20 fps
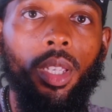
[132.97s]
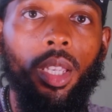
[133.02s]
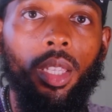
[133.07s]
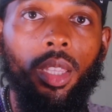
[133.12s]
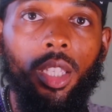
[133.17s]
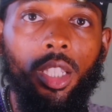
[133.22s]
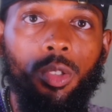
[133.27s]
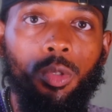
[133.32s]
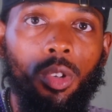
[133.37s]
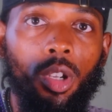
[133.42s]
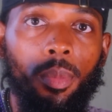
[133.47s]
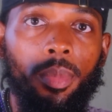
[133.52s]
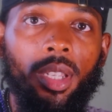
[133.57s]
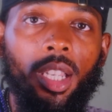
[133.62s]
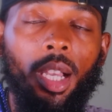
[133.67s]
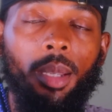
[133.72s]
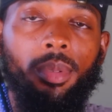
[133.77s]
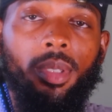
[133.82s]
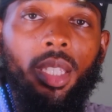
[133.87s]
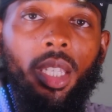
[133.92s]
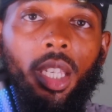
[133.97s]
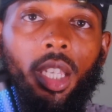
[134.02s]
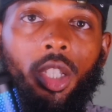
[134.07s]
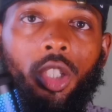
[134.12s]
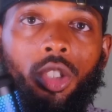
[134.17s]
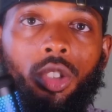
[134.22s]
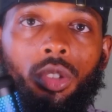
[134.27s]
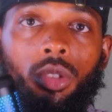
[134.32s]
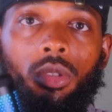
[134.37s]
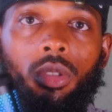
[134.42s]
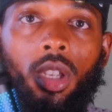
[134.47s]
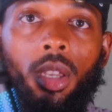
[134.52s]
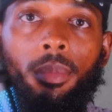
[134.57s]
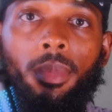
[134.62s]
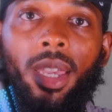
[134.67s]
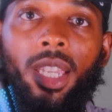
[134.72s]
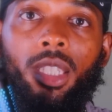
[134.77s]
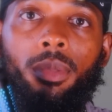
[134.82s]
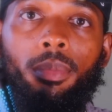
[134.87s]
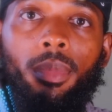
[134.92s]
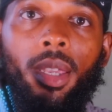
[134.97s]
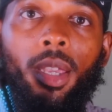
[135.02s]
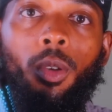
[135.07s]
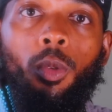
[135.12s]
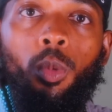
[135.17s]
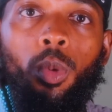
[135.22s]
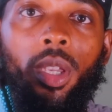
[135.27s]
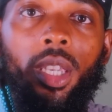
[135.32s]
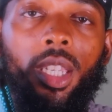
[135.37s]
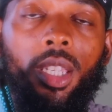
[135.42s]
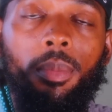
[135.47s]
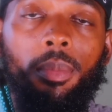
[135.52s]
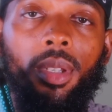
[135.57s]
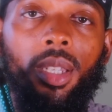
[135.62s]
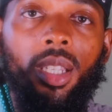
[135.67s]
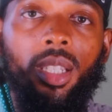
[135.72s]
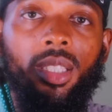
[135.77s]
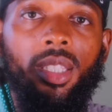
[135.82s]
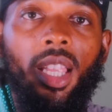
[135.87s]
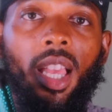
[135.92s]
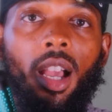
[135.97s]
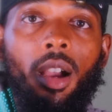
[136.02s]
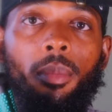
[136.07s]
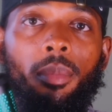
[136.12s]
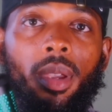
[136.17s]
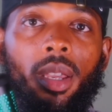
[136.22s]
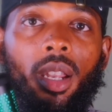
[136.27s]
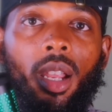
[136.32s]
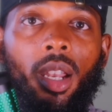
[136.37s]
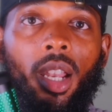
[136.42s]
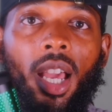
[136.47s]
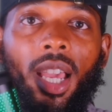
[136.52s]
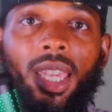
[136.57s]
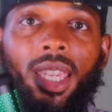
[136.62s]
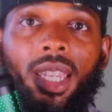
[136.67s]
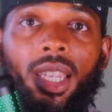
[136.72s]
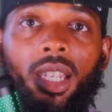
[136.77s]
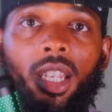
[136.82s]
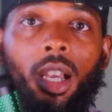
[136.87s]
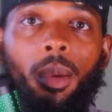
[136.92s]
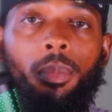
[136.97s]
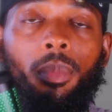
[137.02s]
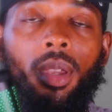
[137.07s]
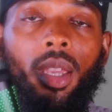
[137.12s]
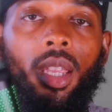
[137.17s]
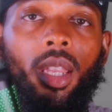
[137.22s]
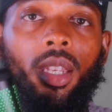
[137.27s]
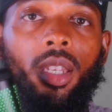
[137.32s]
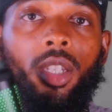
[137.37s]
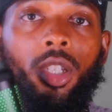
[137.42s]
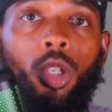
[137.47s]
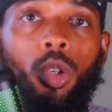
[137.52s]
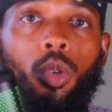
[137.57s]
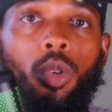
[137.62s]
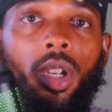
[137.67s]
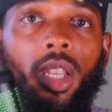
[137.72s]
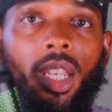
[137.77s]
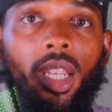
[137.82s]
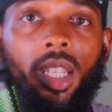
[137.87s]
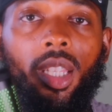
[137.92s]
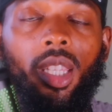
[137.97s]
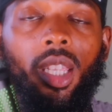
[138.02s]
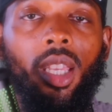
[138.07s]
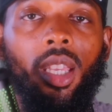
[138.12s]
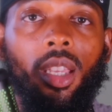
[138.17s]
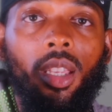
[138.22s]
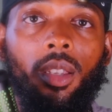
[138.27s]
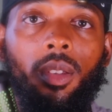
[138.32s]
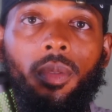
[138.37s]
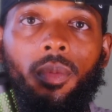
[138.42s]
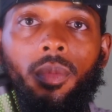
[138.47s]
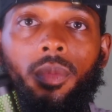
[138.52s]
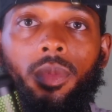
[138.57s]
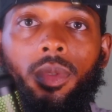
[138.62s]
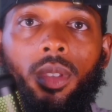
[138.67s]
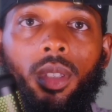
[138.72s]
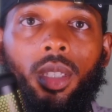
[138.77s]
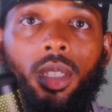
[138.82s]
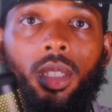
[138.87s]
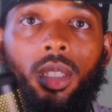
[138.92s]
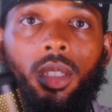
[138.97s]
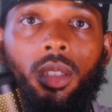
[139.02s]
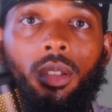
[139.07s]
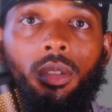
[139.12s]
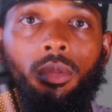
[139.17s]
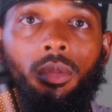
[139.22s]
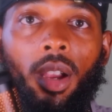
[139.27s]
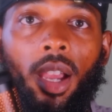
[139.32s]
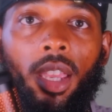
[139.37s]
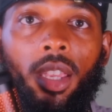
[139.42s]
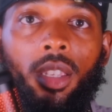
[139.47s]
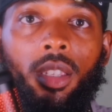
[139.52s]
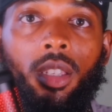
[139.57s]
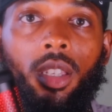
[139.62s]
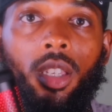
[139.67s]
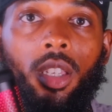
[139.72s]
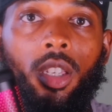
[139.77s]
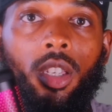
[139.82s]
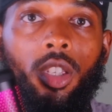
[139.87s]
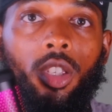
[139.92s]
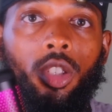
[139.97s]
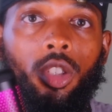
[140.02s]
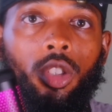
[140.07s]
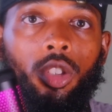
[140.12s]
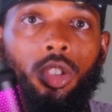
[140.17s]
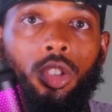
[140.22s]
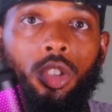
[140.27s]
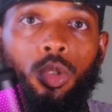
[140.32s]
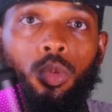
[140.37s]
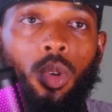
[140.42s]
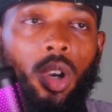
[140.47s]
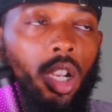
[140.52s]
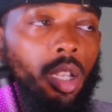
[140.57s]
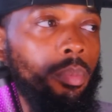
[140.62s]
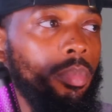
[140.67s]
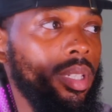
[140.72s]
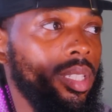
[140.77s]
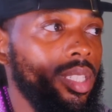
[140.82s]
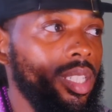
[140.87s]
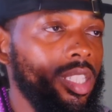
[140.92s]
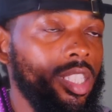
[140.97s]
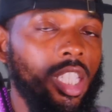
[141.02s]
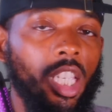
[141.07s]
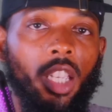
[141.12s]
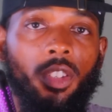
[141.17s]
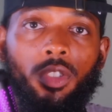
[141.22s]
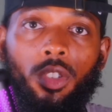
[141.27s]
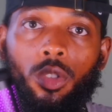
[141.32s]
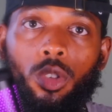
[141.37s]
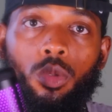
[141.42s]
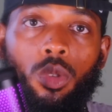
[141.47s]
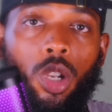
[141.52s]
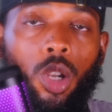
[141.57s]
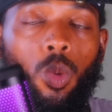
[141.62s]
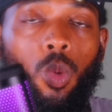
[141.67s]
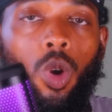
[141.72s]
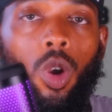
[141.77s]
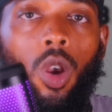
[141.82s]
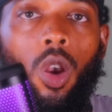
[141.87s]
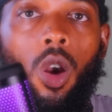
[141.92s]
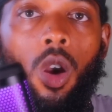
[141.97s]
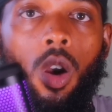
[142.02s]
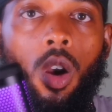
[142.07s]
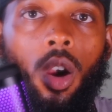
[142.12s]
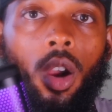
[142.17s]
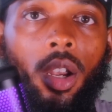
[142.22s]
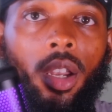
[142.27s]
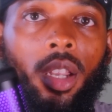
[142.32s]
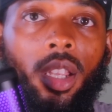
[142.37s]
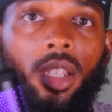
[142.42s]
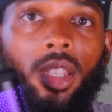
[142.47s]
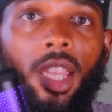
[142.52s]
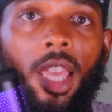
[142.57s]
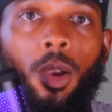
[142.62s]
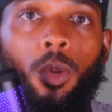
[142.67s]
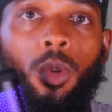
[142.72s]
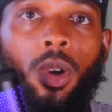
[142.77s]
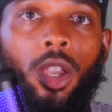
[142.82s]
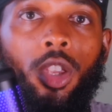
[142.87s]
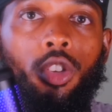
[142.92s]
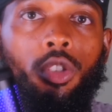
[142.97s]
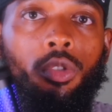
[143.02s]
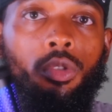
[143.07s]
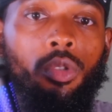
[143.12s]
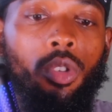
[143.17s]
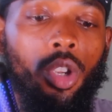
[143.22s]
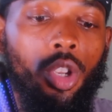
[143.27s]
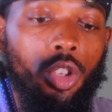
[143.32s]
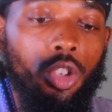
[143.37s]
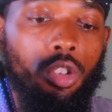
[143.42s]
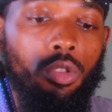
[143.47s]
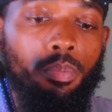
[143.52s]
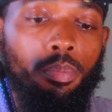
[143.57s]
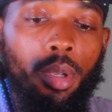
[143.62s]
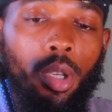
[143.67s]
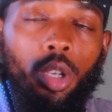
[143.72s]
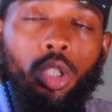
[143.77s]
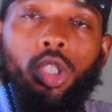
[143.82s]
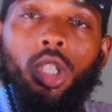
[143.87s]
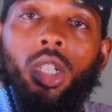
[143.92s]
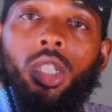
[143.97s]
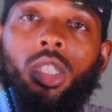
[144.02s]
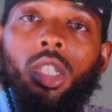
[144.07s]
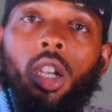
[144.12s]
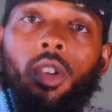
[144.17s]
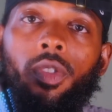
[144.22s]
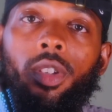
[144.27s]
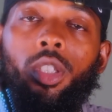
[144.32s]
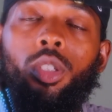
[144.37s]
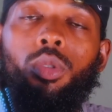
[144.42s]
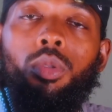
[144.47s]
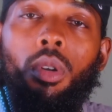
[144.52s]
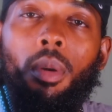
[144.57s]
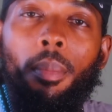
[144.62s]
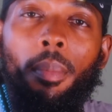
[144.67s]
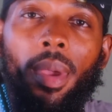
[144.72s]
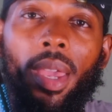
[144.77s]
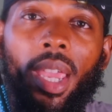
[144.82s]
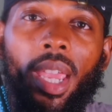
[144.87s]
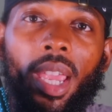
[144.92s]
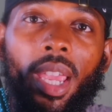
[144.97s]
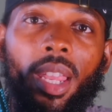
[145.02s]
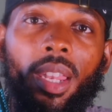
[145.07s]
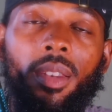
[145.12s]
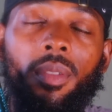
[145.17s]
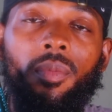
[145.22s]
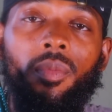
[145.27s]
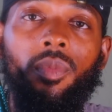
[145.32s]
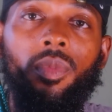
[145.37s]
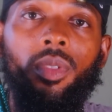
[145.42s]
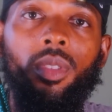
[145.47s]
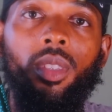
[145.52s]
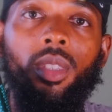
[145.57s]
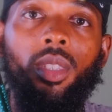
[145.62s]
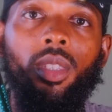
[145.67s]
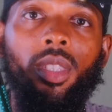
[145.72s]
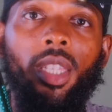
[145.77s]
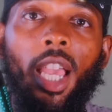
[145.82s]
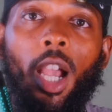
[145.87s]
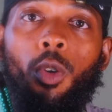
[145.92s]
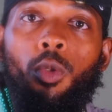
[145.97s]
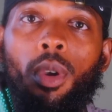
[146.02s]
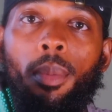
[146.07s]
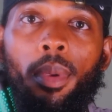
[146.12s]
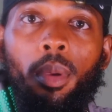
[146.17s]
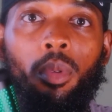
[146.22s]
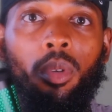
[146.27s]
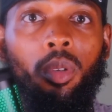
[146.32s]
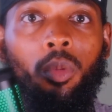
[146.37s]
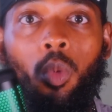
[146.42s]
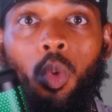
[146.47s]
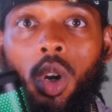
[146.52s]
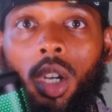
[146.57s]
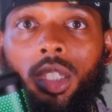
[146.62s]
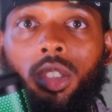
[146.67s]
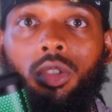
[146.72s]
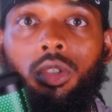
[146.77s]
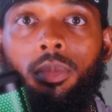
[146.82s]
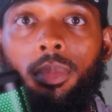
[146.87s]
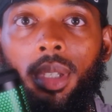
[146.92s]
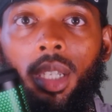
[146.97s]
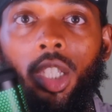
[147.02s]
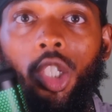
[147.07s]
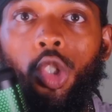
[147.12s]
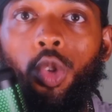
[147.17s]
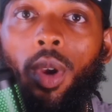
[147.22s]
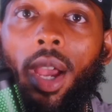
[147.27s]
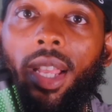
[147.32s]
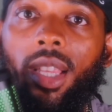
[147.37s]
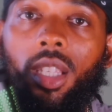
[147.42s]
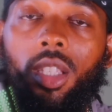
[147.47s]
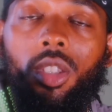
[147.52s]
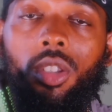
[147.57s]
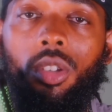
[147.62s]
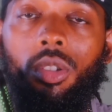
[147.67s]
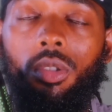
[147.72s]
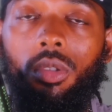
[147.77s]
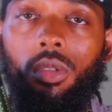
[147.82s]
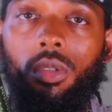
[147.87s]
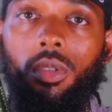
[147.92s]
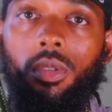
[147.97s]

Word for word: And this is where it becomes an issue. It makes men weak because now men are not getting up and doing anything. Right? You want to be successful, you want to work hard. That way you you build yourself into a man that women would want to be attracted to.